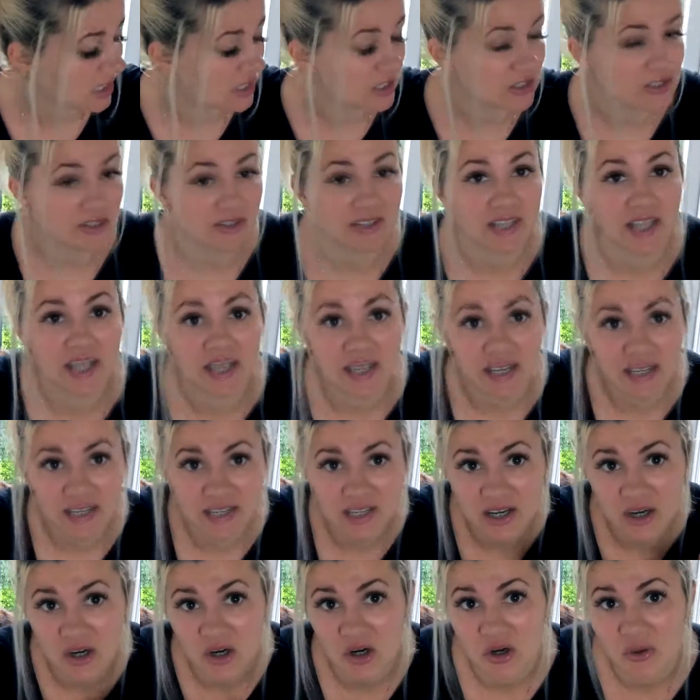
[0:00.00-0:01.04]
So there you
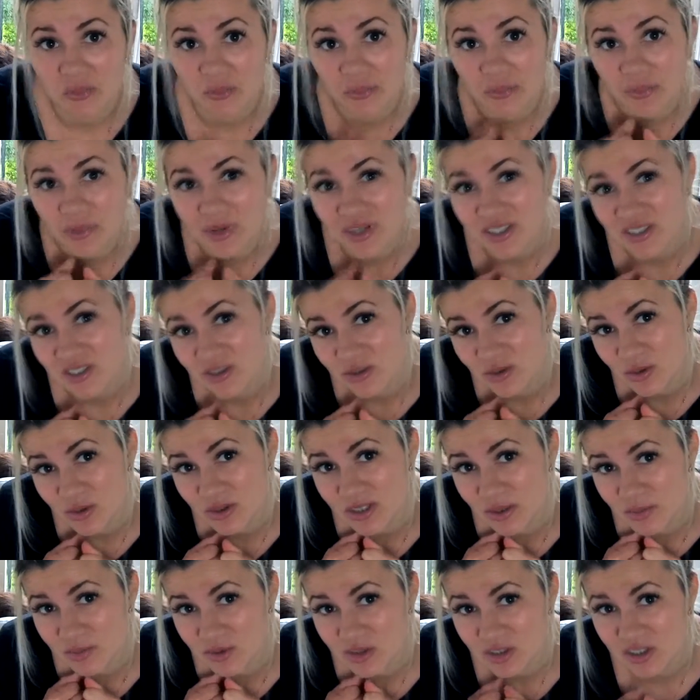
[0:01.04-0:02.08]
go. Please do
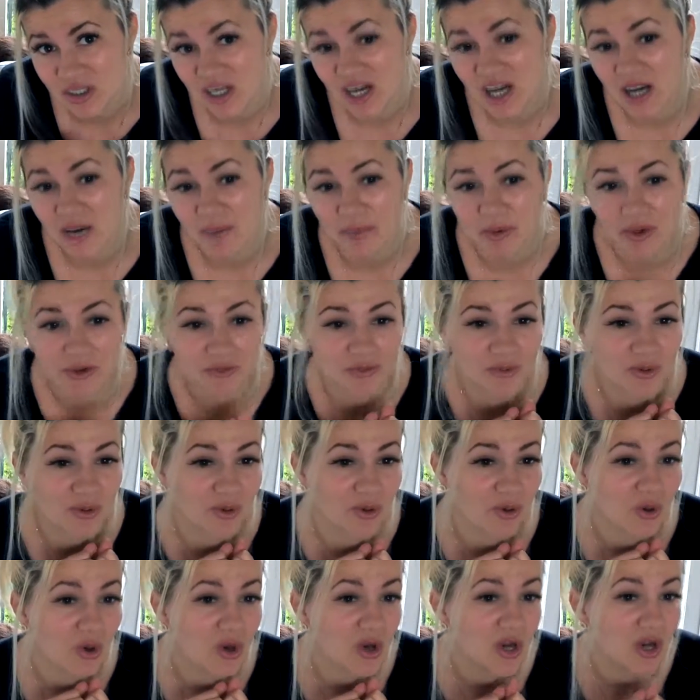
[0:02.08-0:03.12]
subscribe if
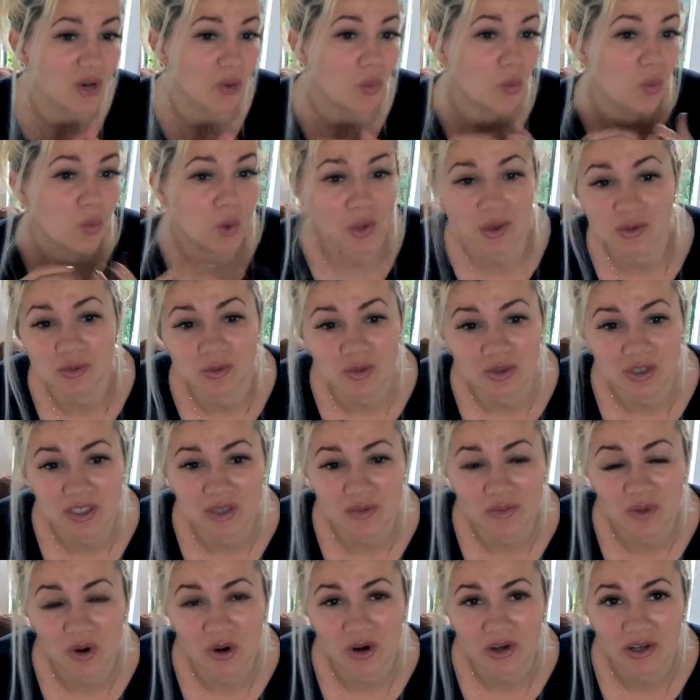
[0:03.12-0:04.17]
you want to see
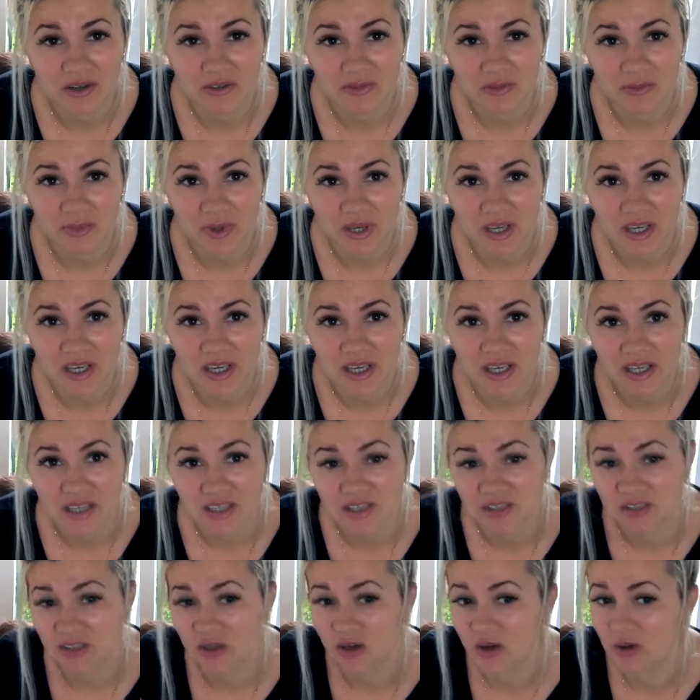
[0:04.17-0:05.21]
more of me,
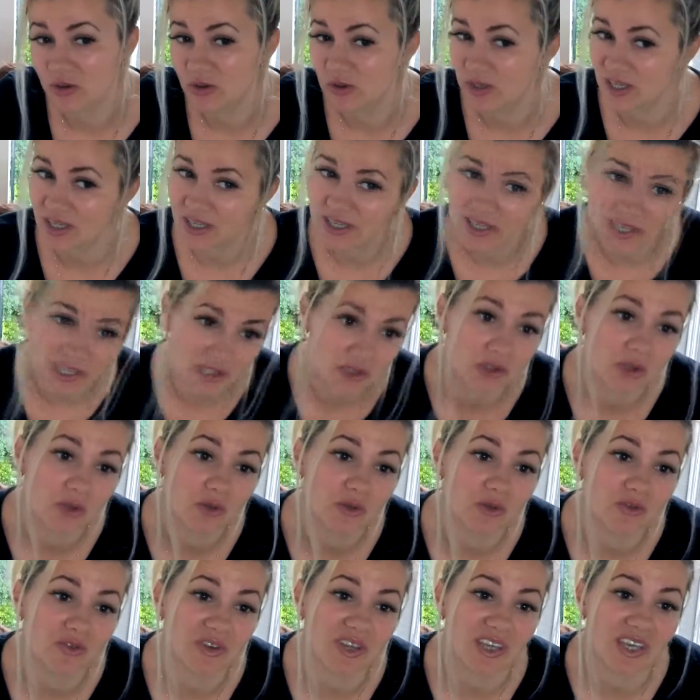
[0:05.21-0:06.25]
so you can get the
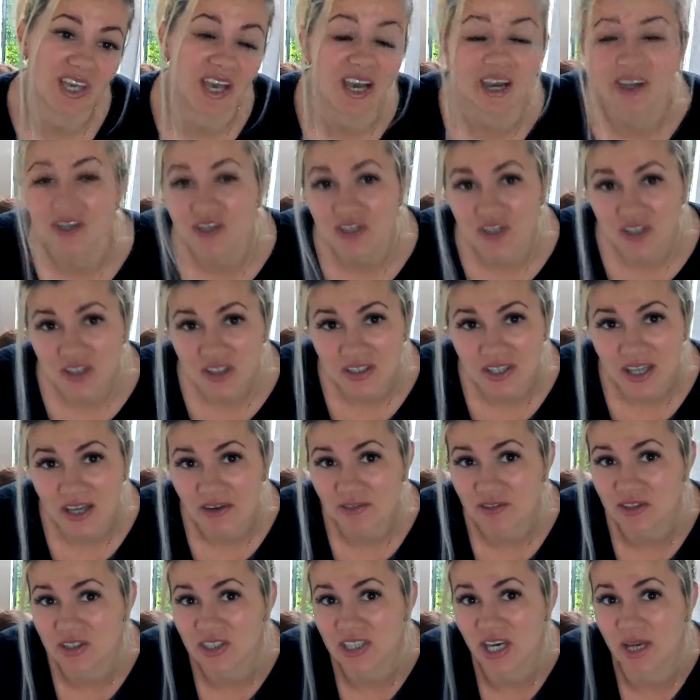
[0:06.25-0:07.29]
notification
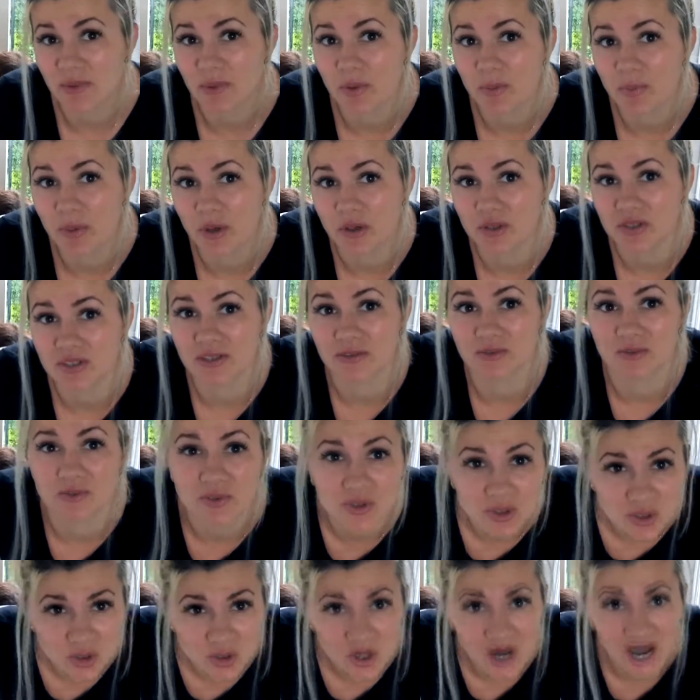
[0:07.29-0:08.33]
every time I post a
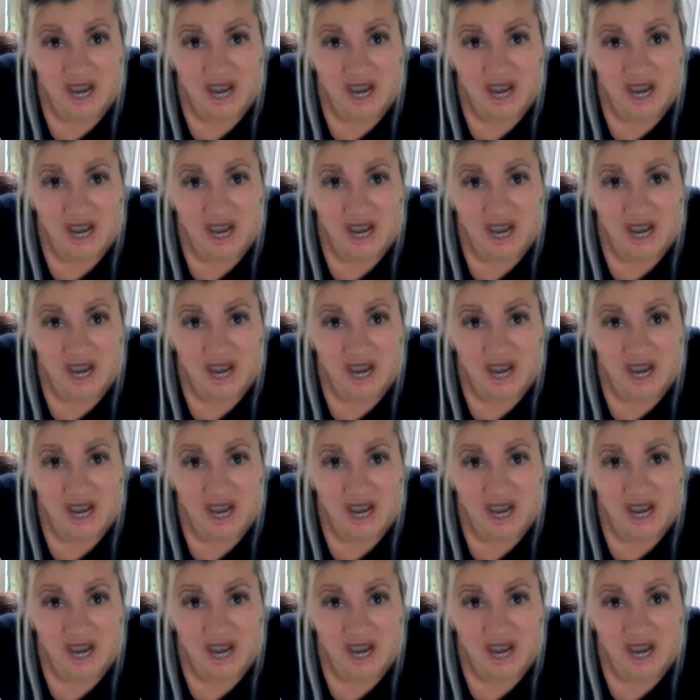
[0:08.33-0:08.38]
video.